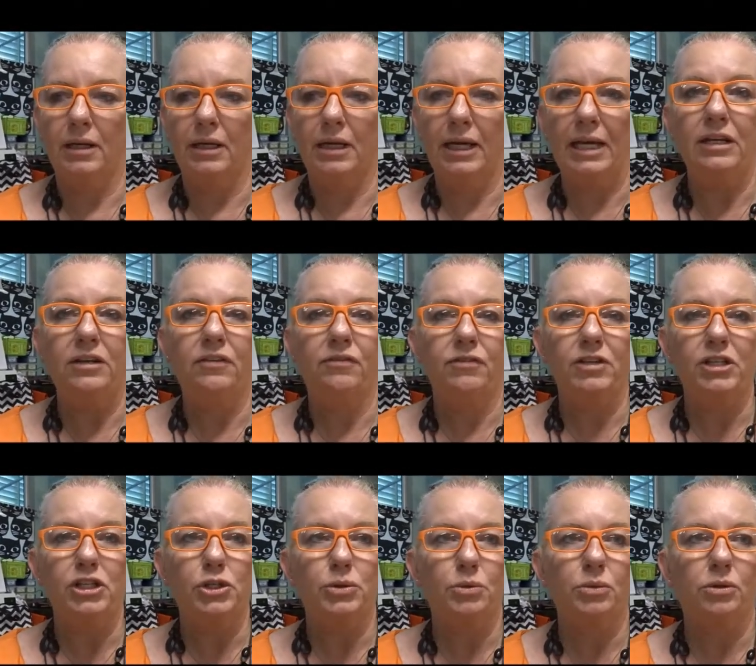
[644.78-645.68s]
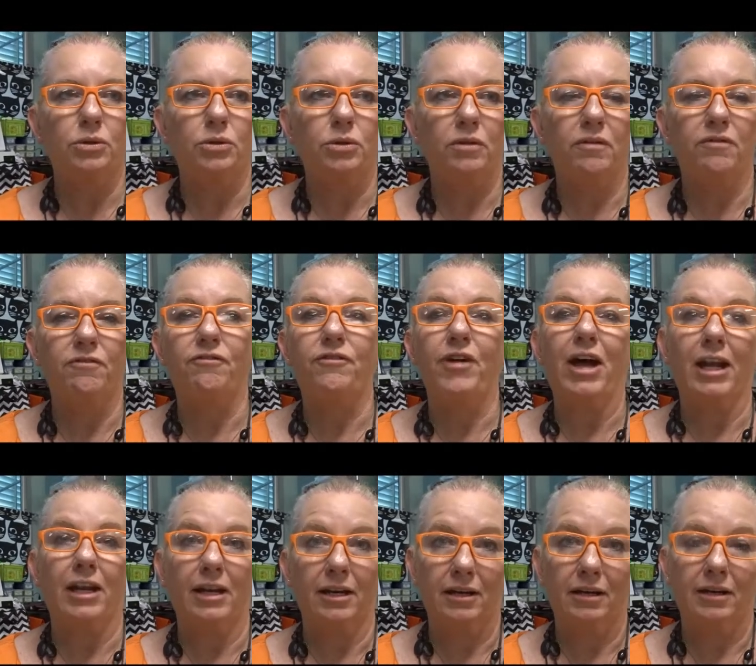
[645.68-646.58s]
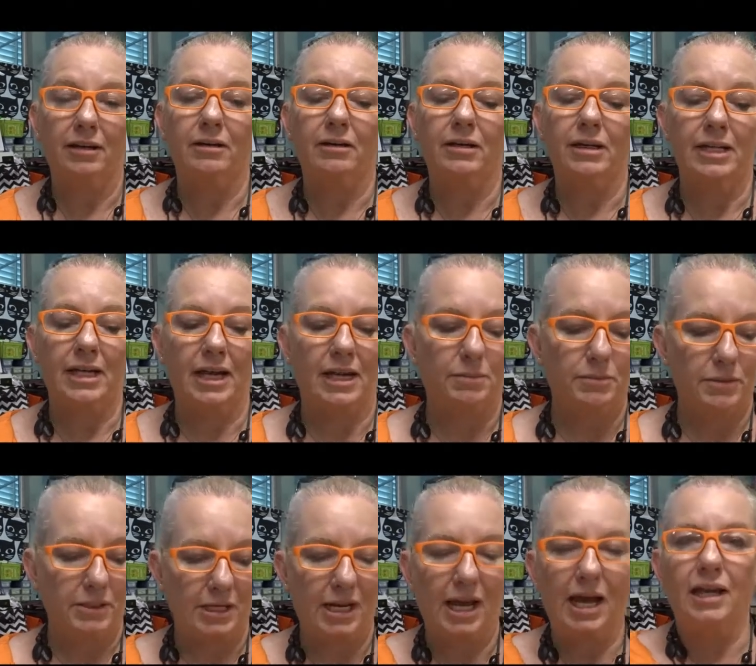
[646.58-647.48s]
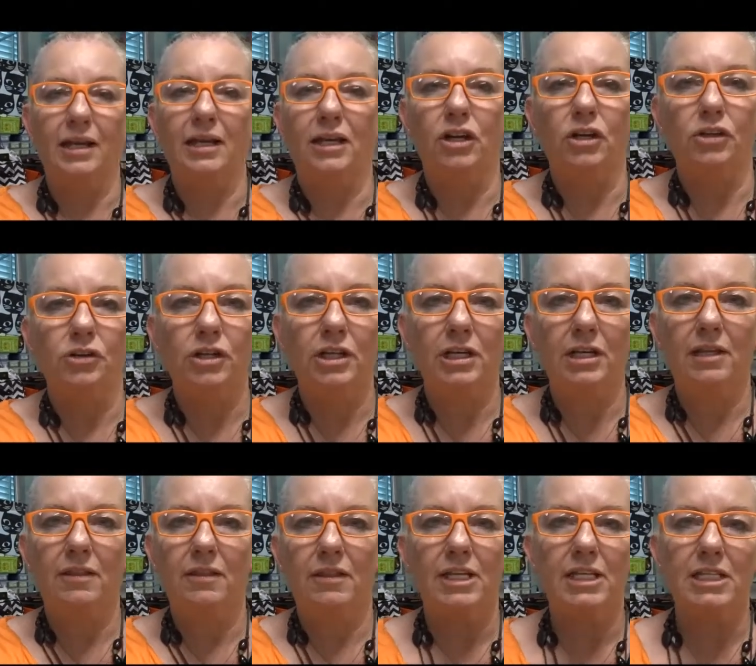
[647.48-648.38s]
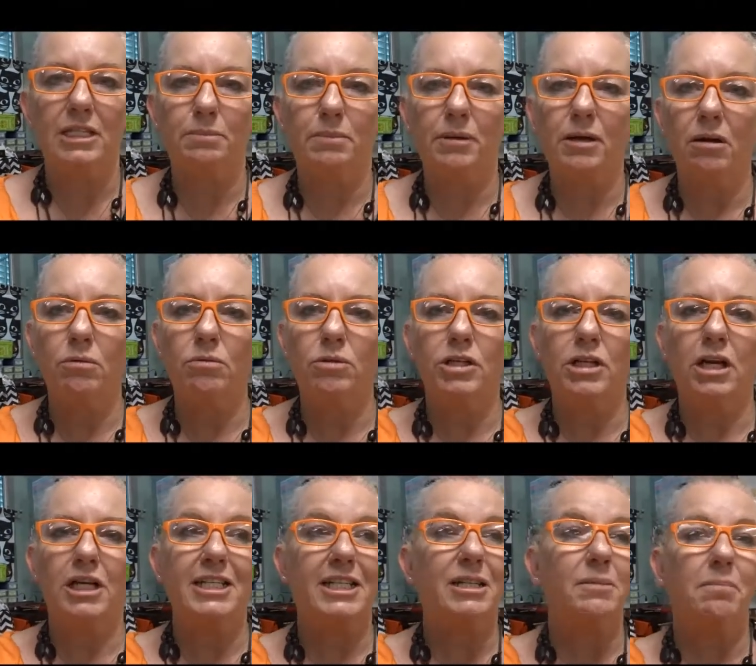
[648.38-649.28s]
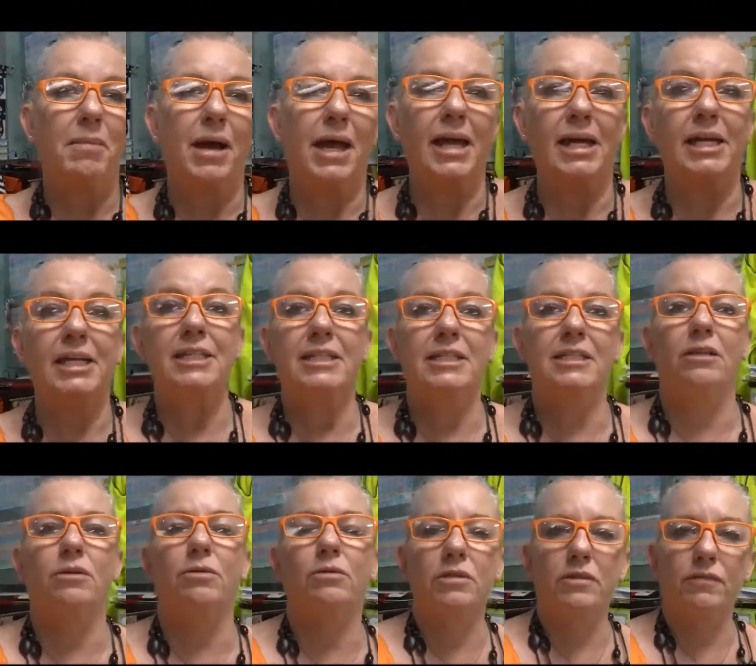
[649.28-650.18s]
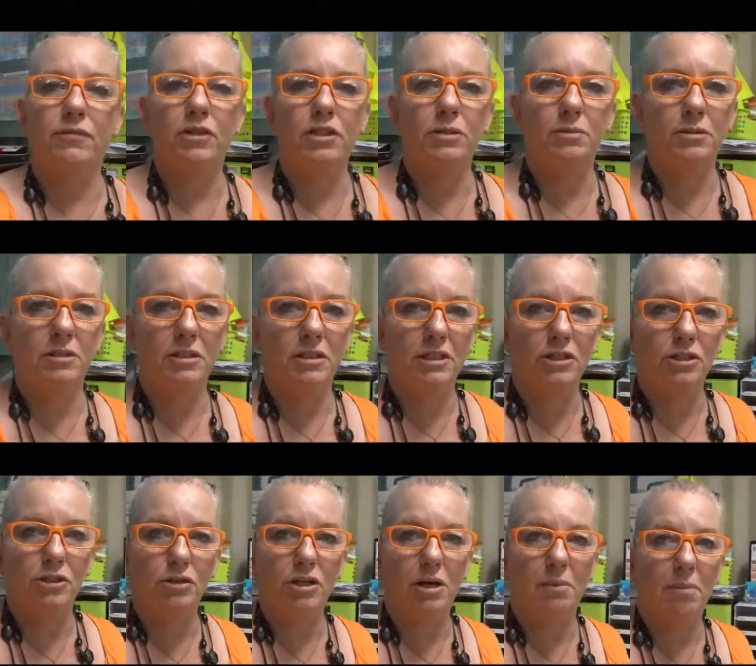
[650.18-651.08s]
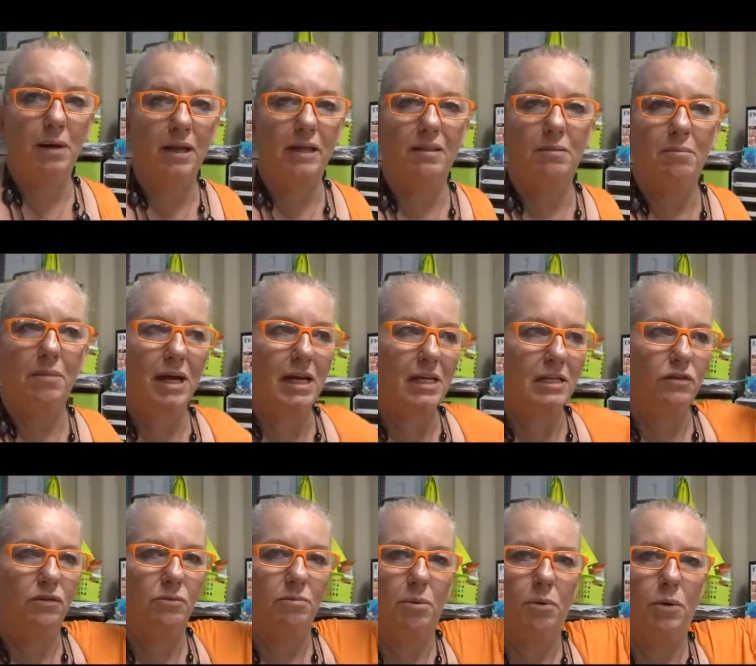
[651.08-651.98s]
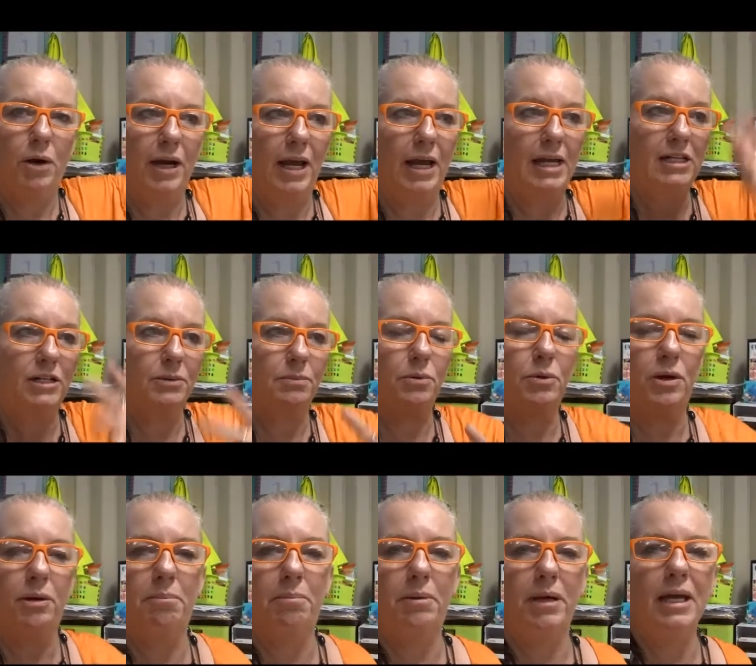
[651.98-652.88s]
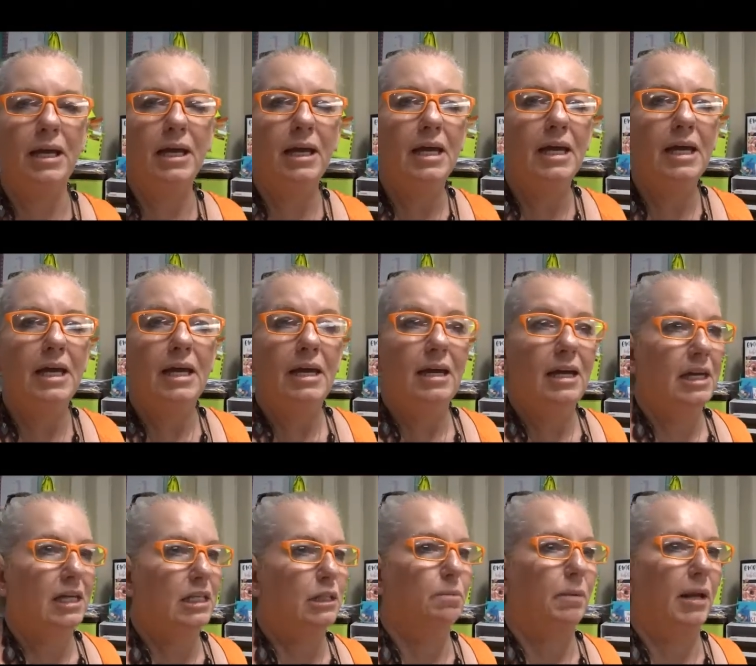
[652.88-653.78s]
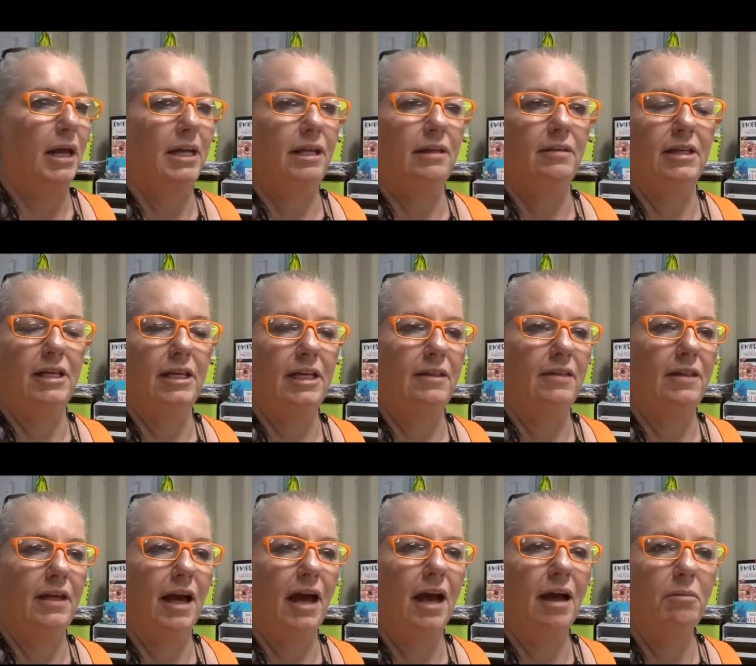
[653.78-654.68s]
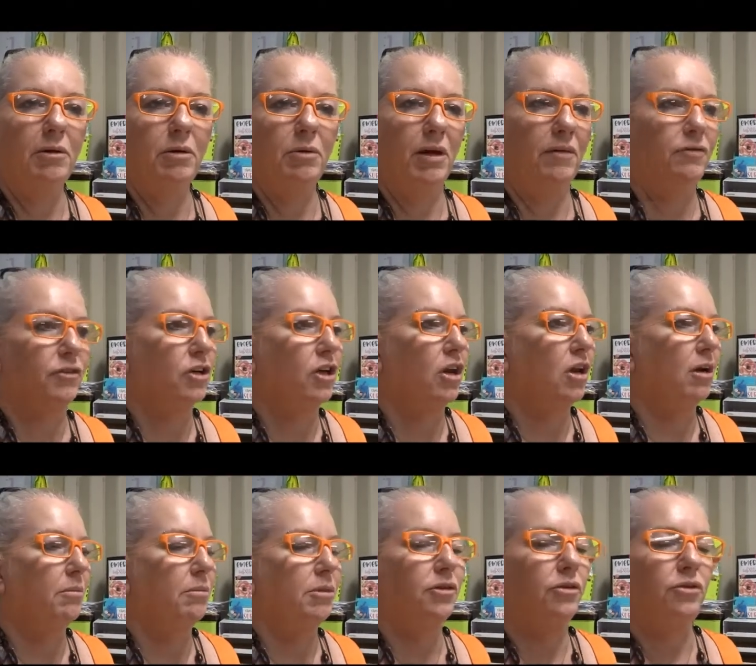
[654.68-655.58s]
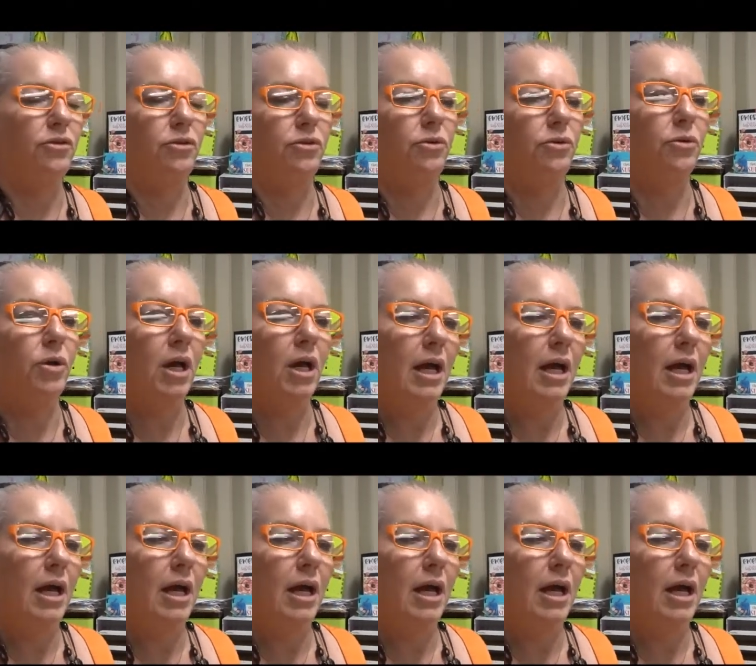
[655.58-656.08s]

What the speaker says: individual fun games that aren't included in this, but I did a maze. So it was the first person to complete the maze from point A to point B, explaining that in the army we have to climb through